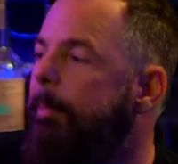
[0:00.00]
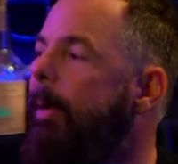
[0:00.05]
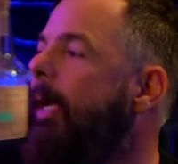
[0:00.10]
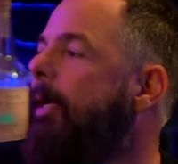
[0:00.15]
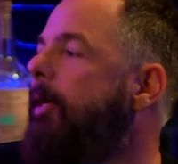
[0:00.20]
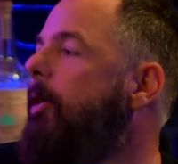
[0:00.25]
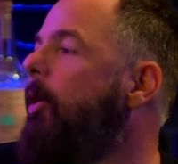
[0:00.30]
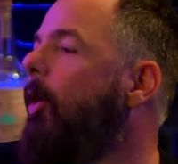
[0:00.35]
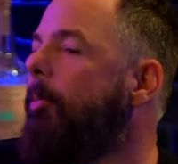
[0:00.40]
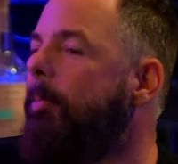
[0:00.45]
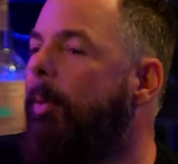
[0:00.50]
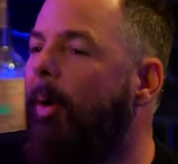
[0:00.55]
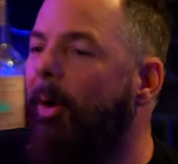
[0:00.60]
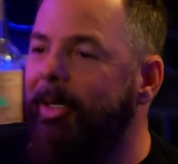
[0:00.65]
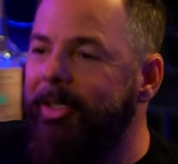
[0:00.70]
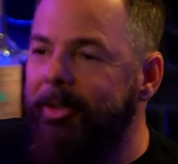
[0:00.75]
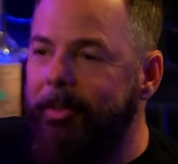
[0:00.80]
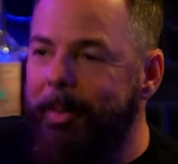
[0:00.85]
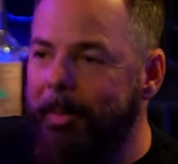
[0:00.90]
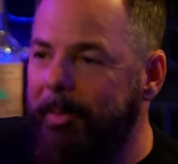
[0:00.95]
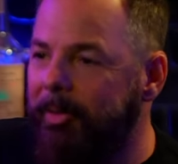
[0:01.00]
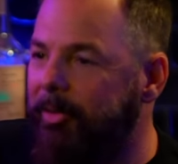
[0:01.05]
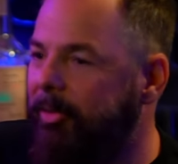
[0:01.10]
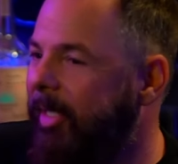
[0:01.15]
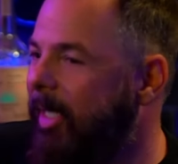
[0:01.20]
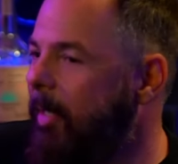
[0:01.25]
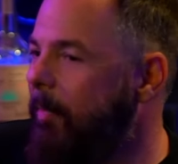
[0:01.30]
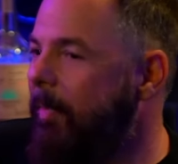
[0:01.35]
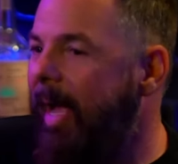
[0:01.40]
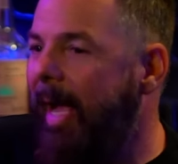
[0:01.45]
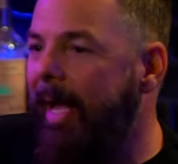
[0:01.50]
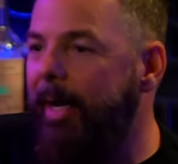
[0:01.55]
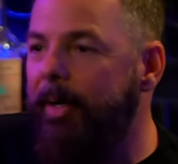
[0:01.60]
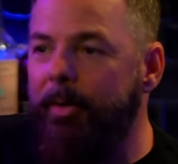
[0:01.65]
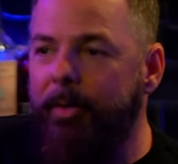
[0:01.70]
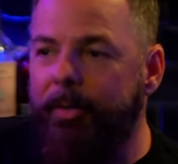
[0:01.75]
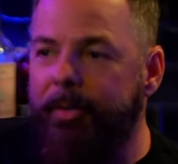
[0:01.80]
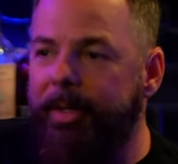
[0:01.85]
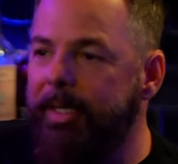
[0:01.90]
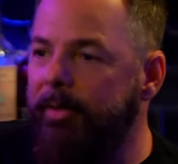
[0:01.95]
backyard parties people see him at
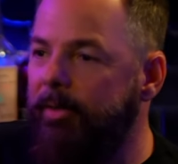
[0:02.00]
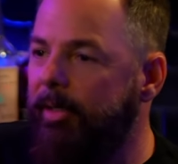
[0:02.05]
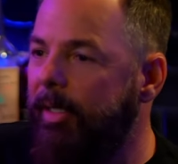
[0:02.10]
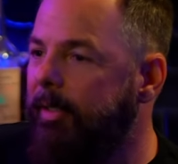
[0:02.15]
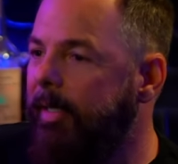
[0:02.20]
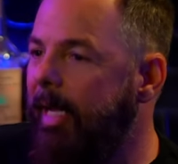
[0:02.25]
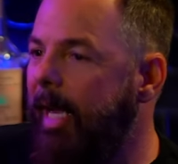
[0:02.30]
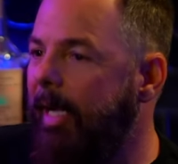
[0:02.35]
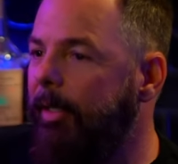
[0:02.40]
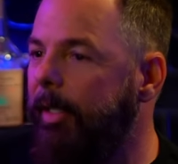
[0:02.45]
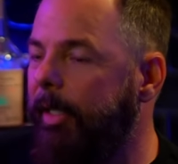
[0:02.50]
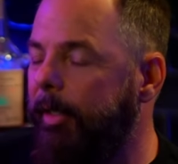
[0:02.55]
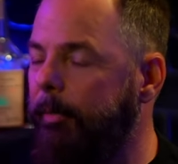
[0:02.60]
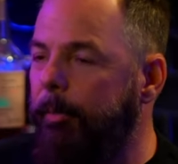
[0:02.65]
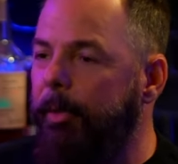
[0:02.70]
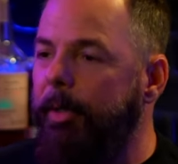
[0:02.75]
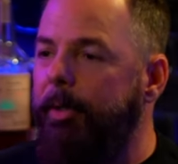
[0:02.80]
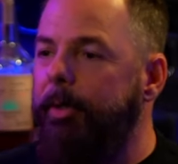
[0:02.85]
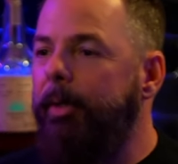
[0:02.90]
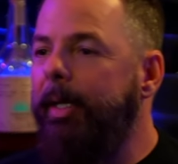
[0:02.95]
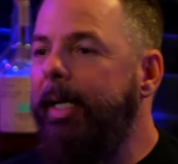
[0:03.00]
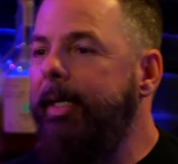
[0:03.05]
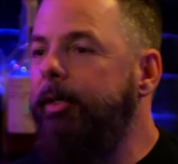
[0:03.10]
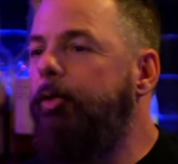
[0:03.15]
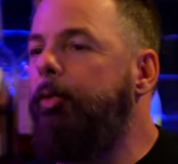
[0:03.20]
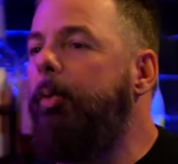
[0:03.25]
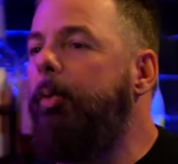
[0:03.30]
or things like that, like where they're like